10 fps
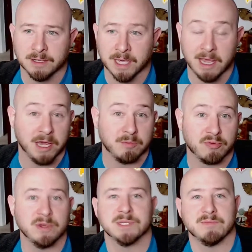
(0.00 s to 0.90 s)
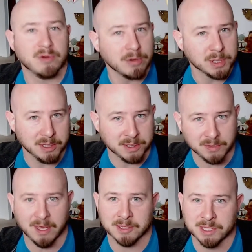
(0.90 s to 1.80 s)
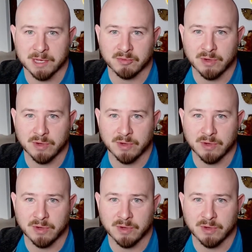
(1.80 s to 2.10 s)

I had Prince of Persia 2008 pre